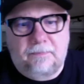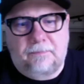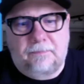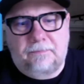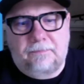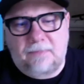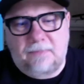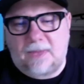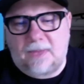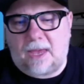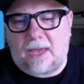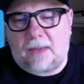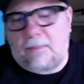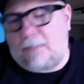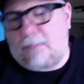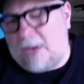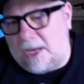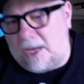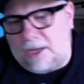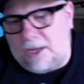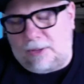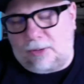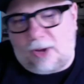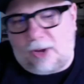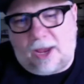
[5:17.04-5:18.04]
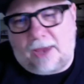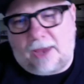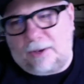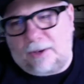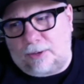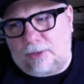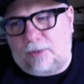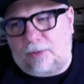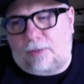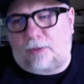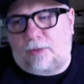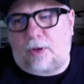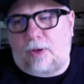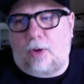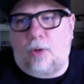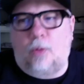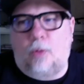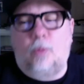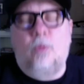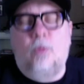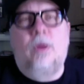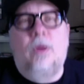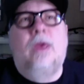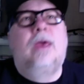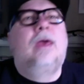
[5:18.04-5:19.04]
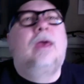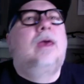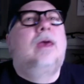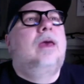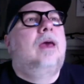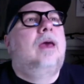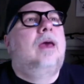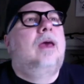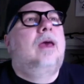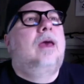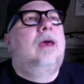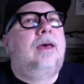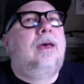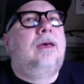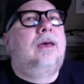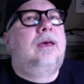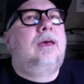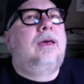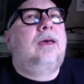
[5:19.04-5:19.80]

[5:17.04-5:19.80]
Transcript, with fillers: yeah, me either. And so, uh,